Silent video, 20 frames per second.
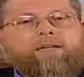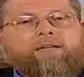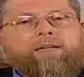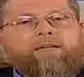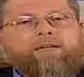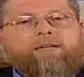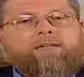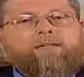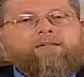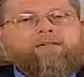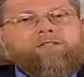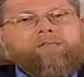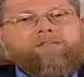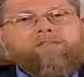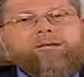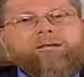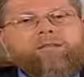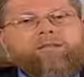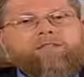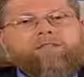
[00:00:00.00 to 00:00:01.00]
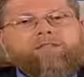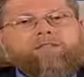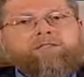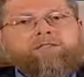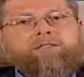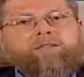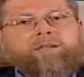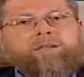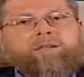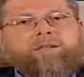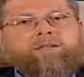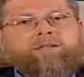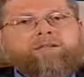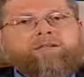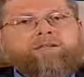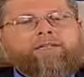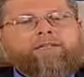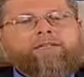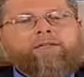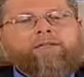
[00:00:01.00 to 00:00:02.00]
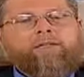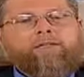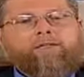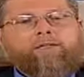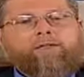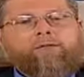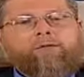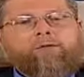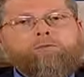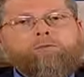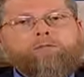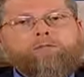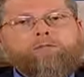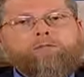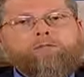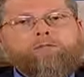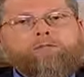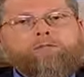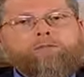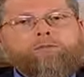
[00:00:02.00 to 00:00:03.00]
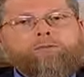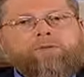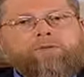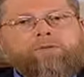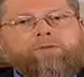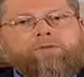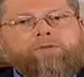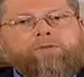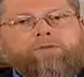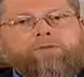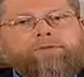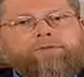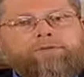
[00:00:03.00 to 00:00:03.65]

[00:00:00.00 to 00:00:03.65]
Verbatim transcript: he is a base and ignoble creature.